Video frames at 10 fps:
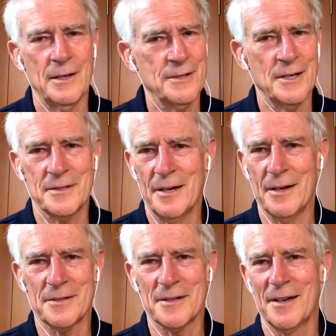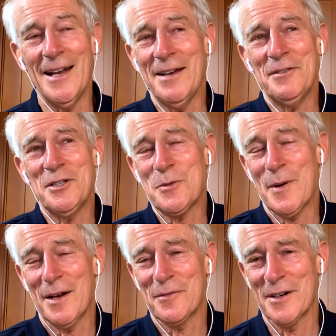It just does. I lived in
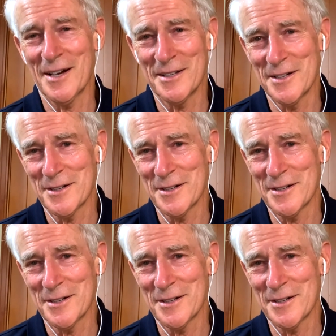Japan for 9 years.